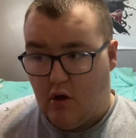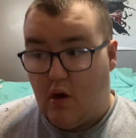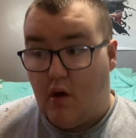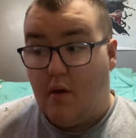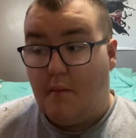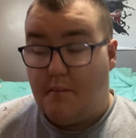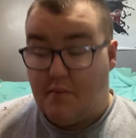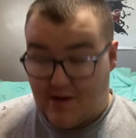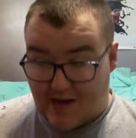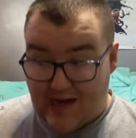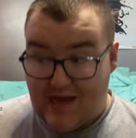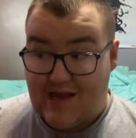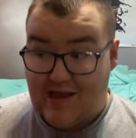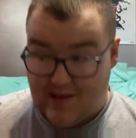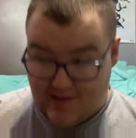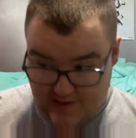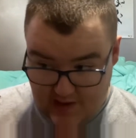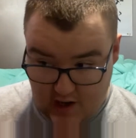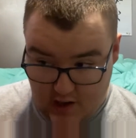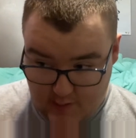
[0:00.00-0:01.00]
But
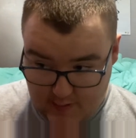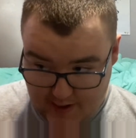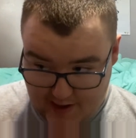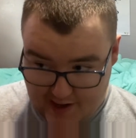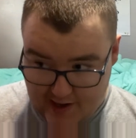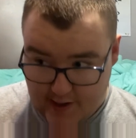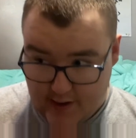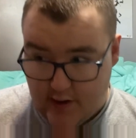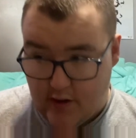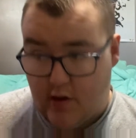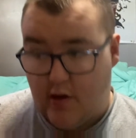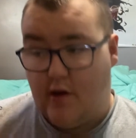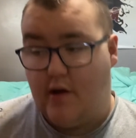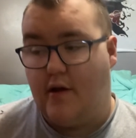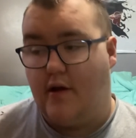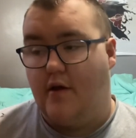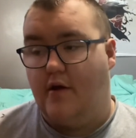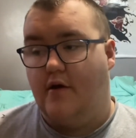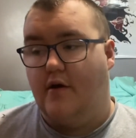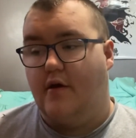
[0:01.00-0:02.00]
Andy's now back.
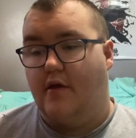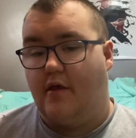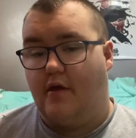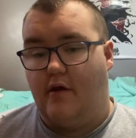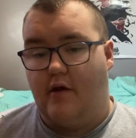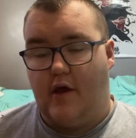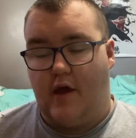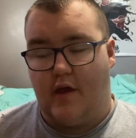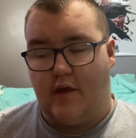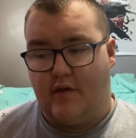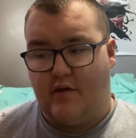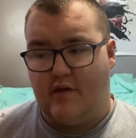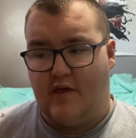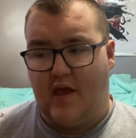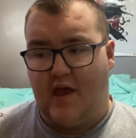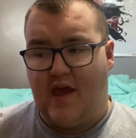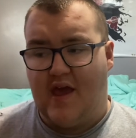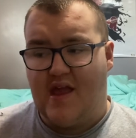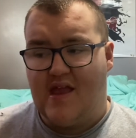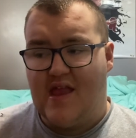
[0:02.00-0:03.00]
So they
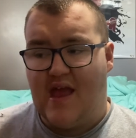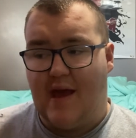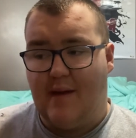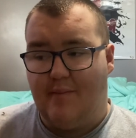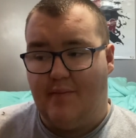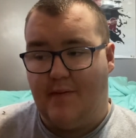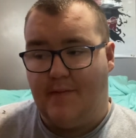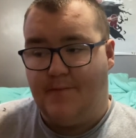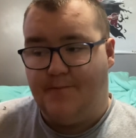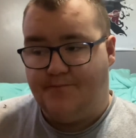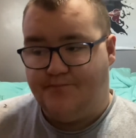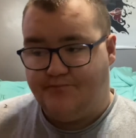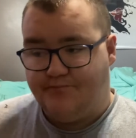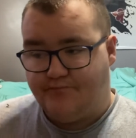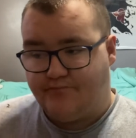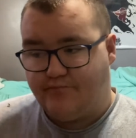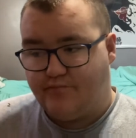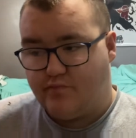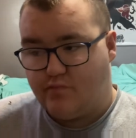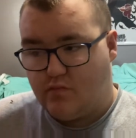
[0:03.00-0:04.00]
kidnap.
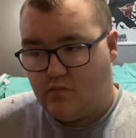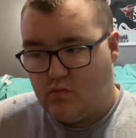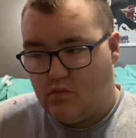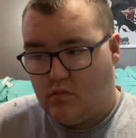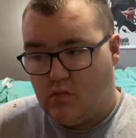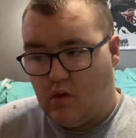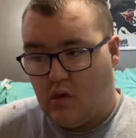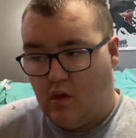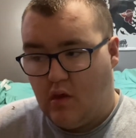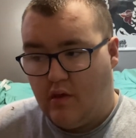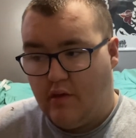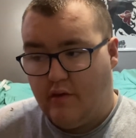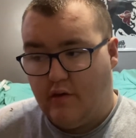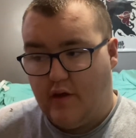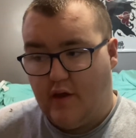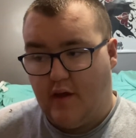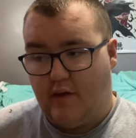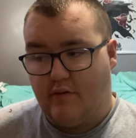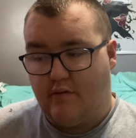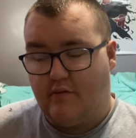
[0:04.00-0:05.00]

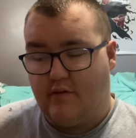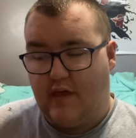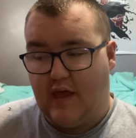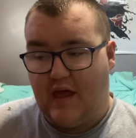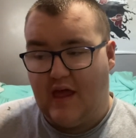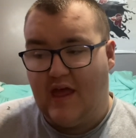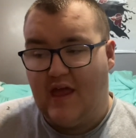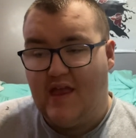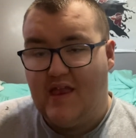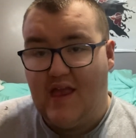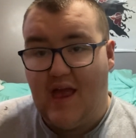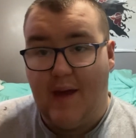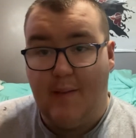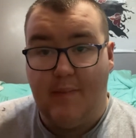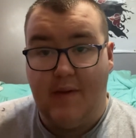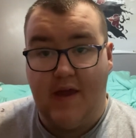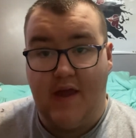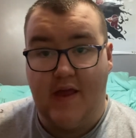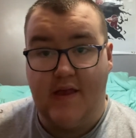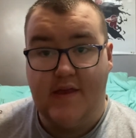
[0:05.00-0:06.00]
So they kidnap
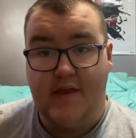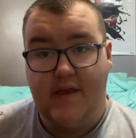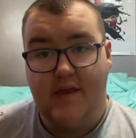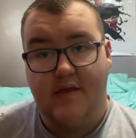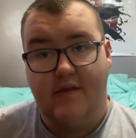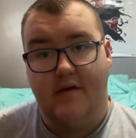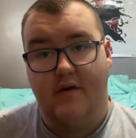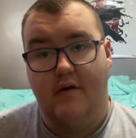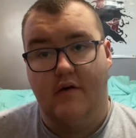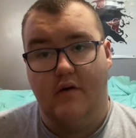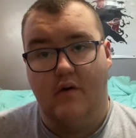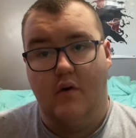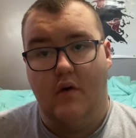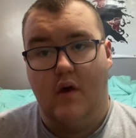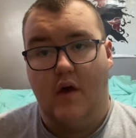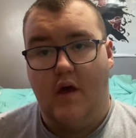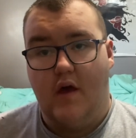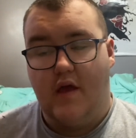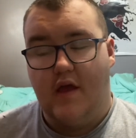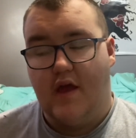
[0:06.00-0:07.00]
Andy. So
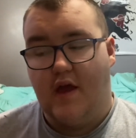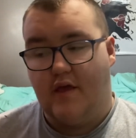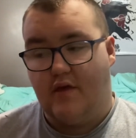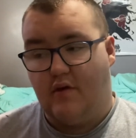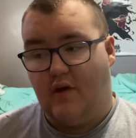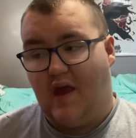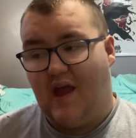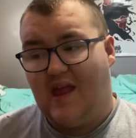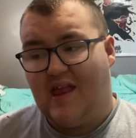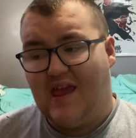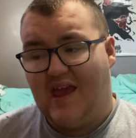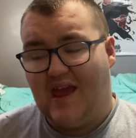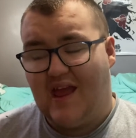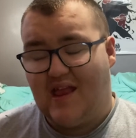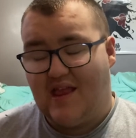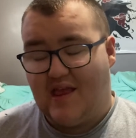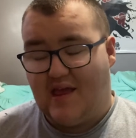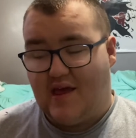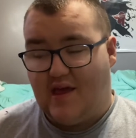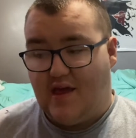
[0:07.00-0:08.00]
Andy
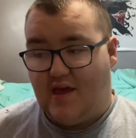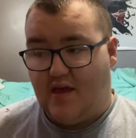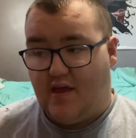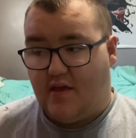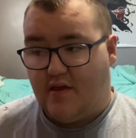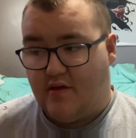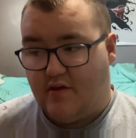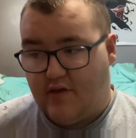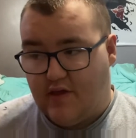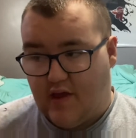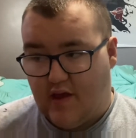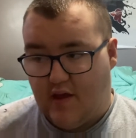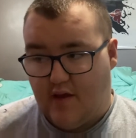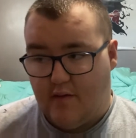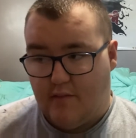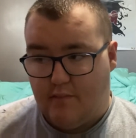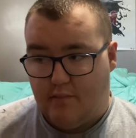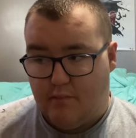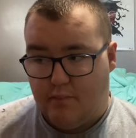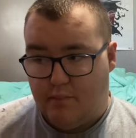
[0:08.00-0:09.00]
gets. So they
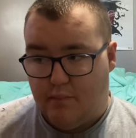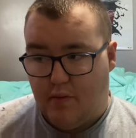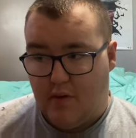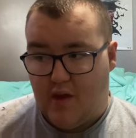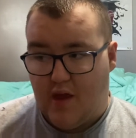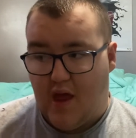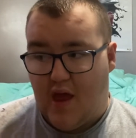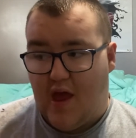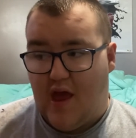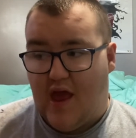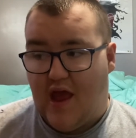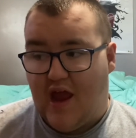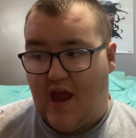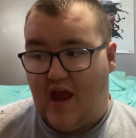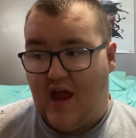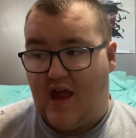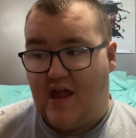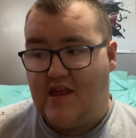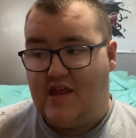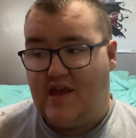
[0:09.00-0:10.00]
put
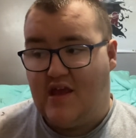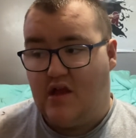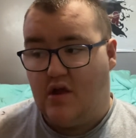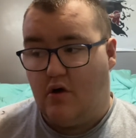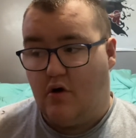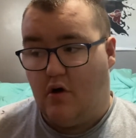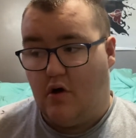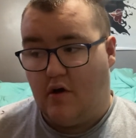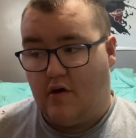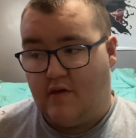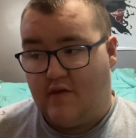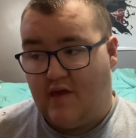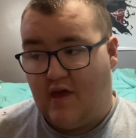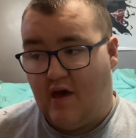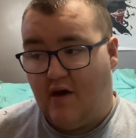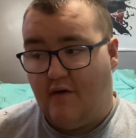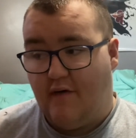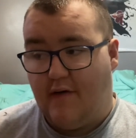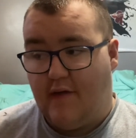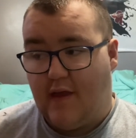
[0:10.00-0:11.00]
Andy in a locked
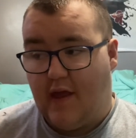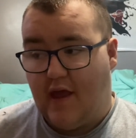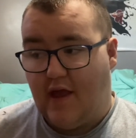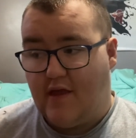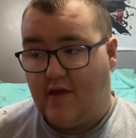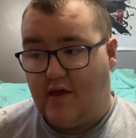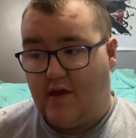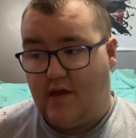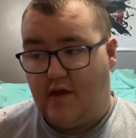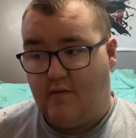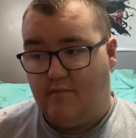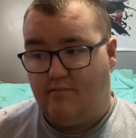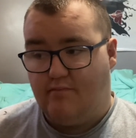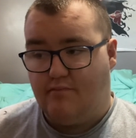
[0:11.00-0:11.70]
cell, and Andy,